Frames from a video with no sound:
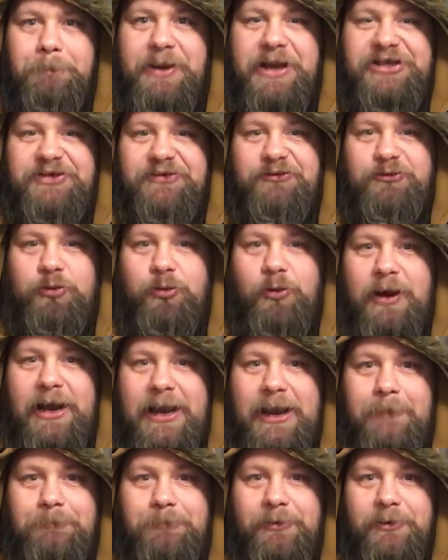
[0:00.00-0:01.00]
piece of
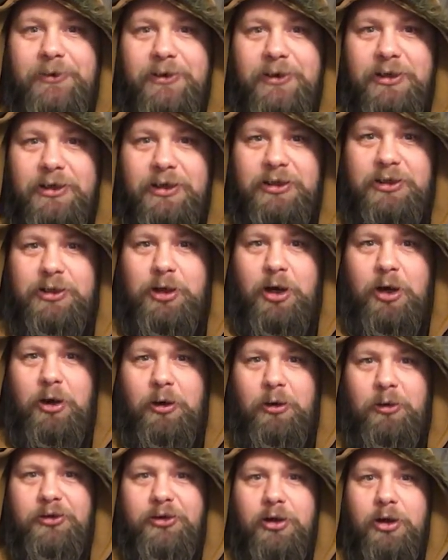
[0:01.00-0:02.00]
crap
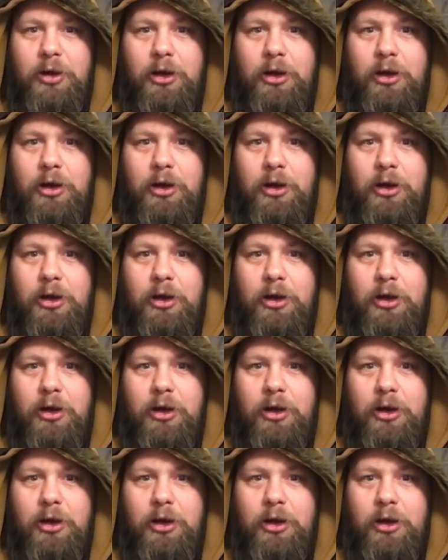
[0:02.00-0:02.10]
called